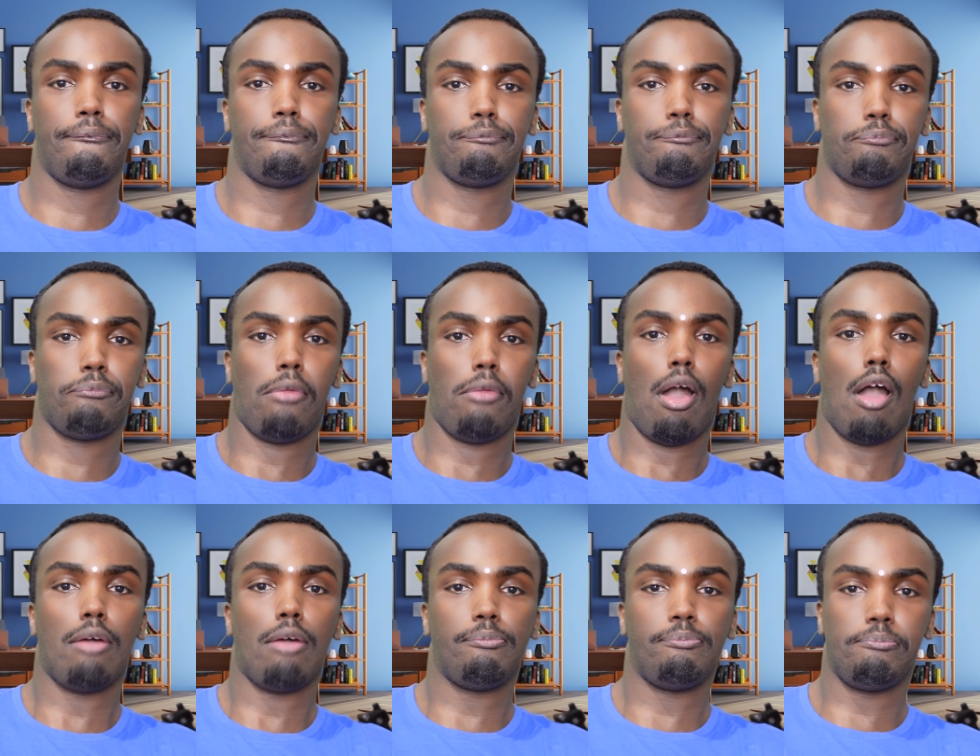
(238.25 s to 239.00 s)
Your
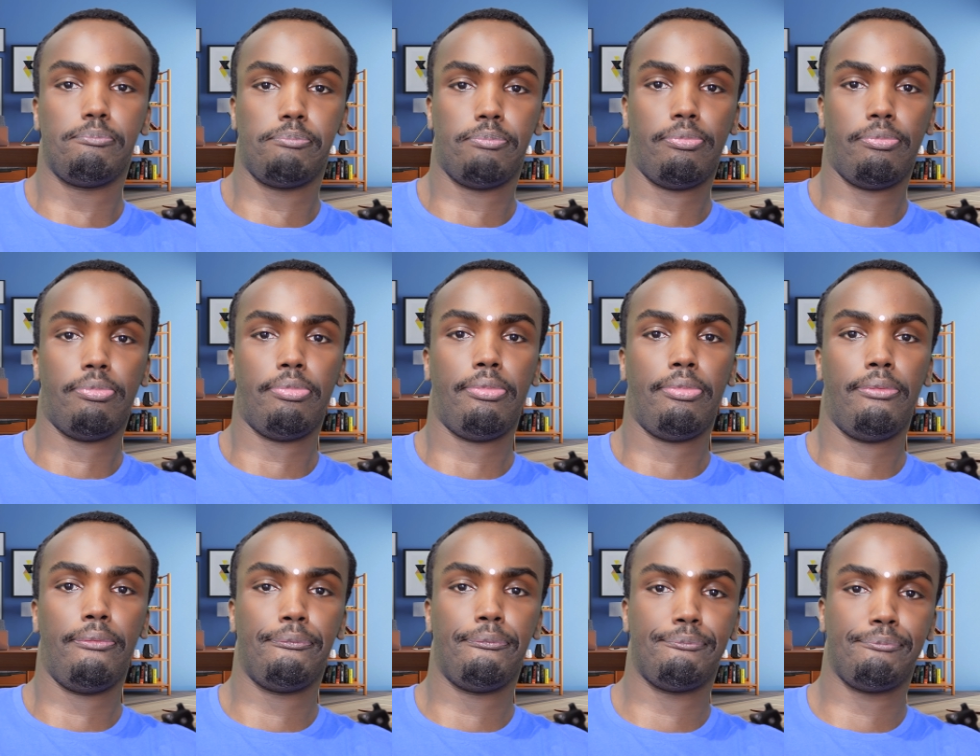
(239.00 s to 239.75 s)
brother Abdi
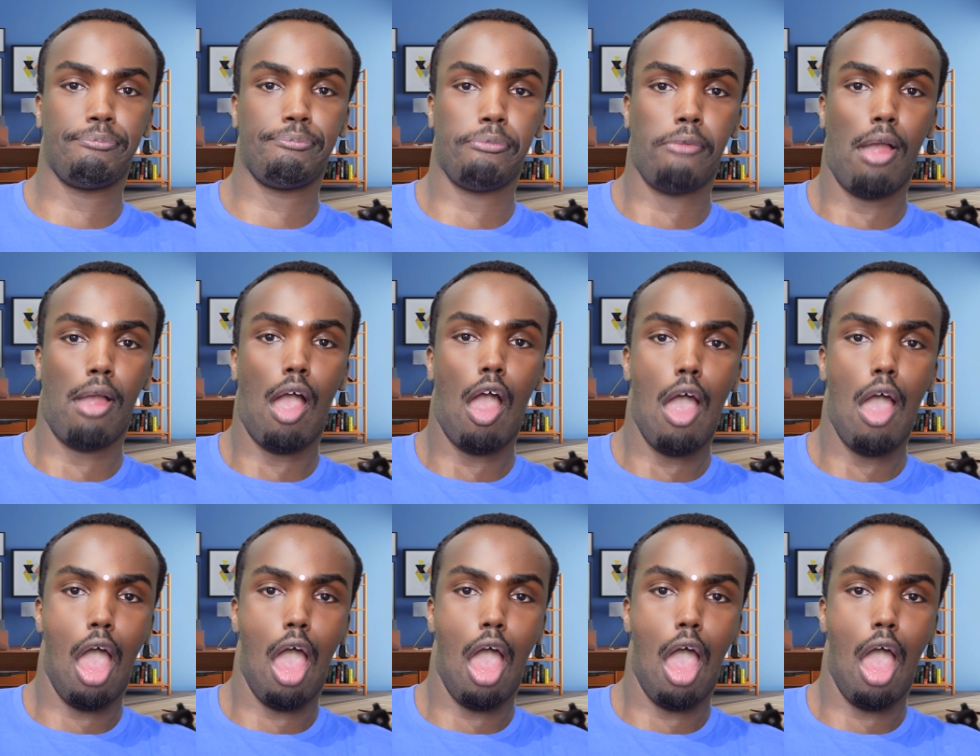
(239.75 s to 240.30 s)
Omar